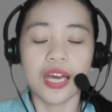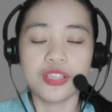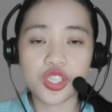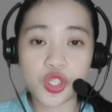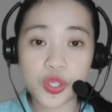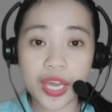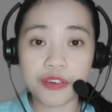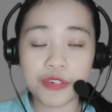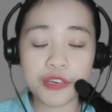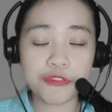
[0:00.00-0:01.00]
The
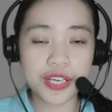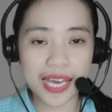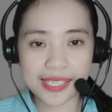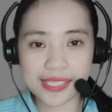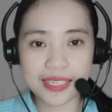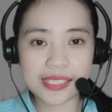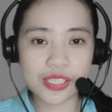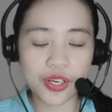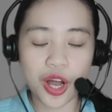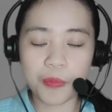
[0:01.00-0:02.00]
striving for excellent
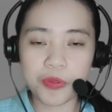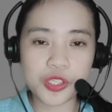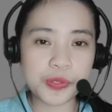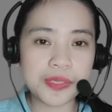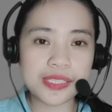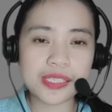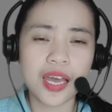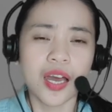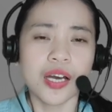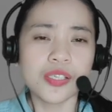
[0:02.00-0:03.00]
accomplishment
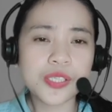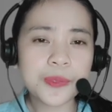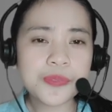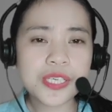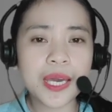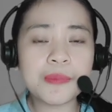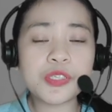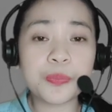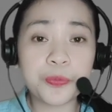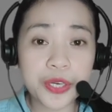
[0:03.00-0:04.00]

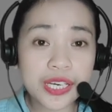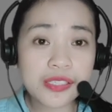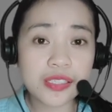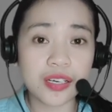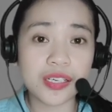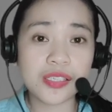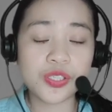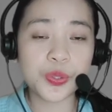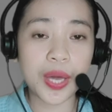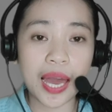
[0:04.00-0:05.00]
sometimes brings us
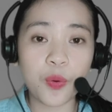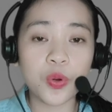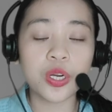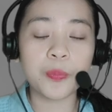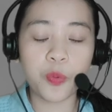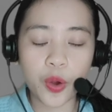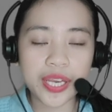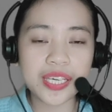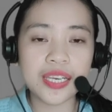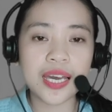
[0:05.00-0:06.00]
to our
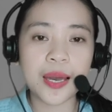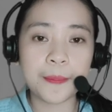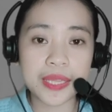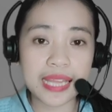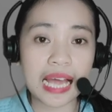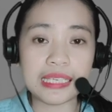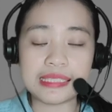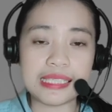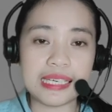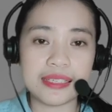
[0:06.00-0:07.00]
Pwede na
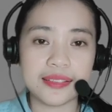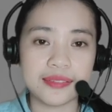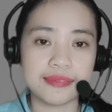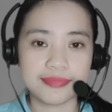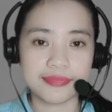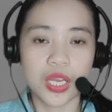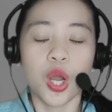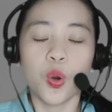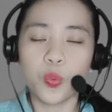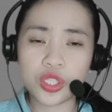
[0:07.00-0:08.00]
mentality,
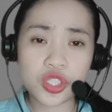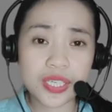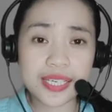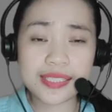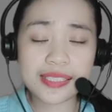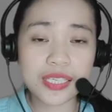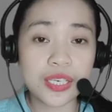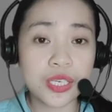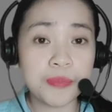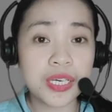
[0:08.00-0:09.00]
which is
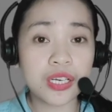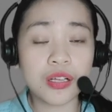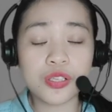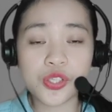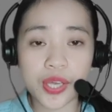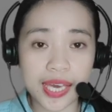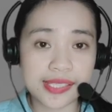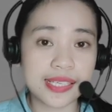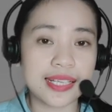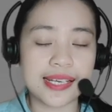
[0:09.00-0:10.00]
inimical to
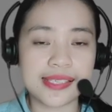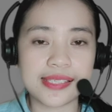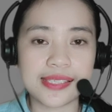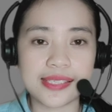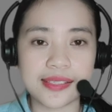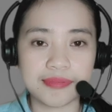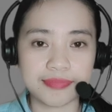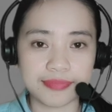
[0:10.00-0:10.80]
excellence.